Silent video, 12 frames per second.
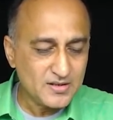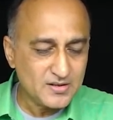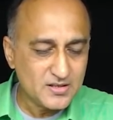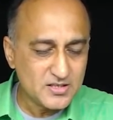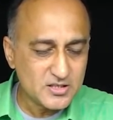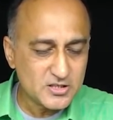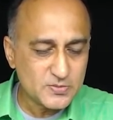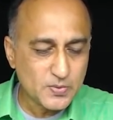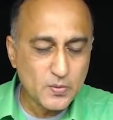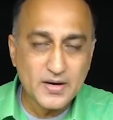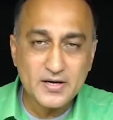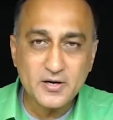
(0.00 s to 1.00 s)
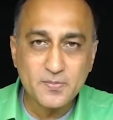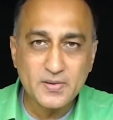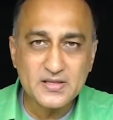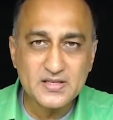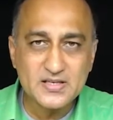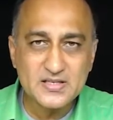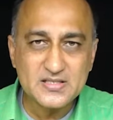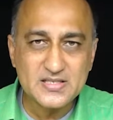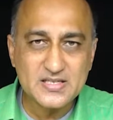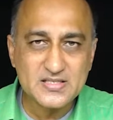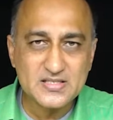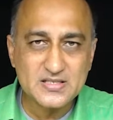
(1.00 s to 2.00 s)
This is provided by the
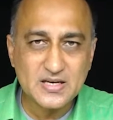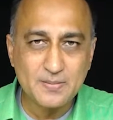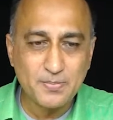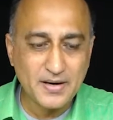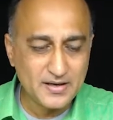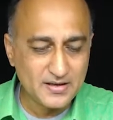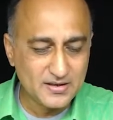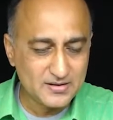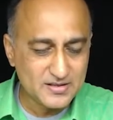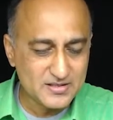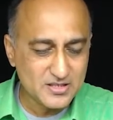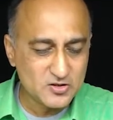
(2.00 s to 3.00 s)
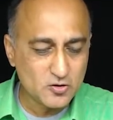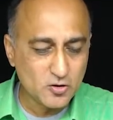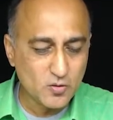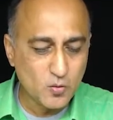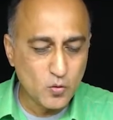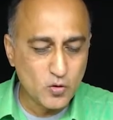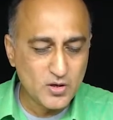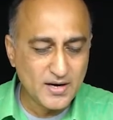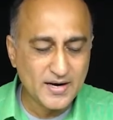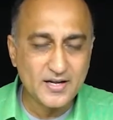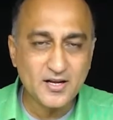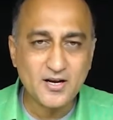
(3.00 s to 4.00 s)
C compiler. This is your own
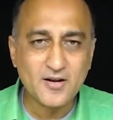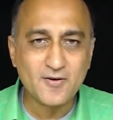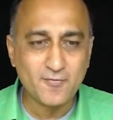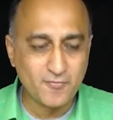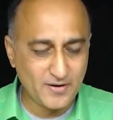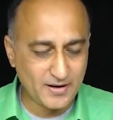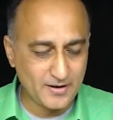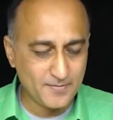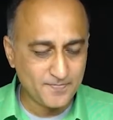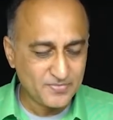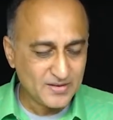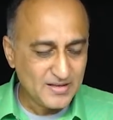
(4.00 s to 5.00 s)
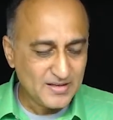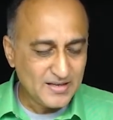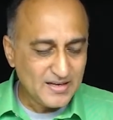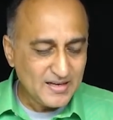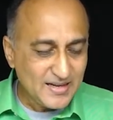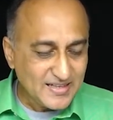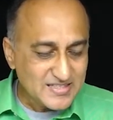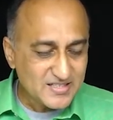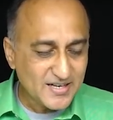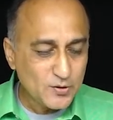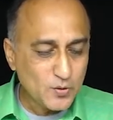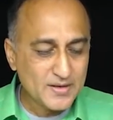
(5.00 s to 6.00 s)
header file. Let's
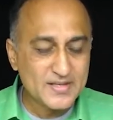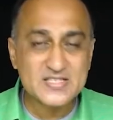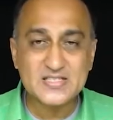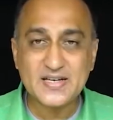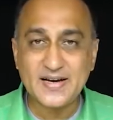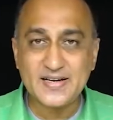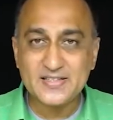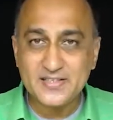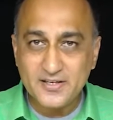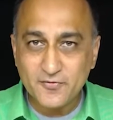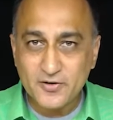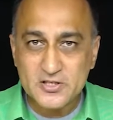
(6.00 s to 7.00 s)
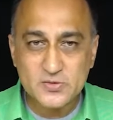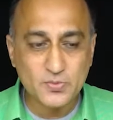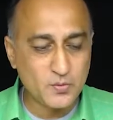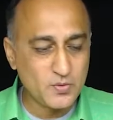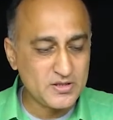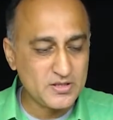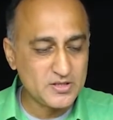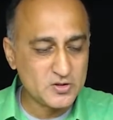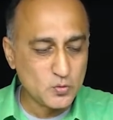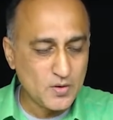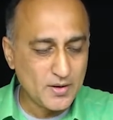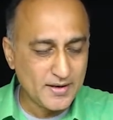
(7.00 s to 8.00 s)
try to understand the difference between these
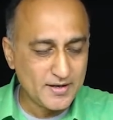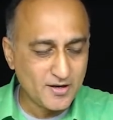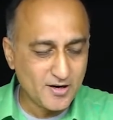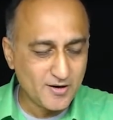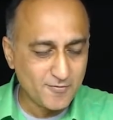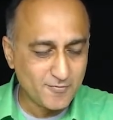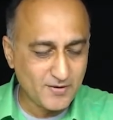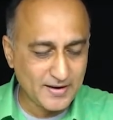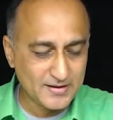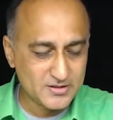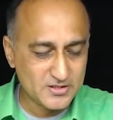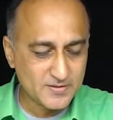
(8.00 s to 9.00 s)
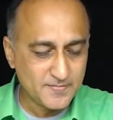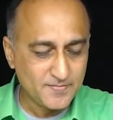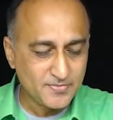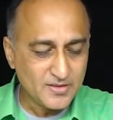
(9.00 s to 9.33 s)
two header files.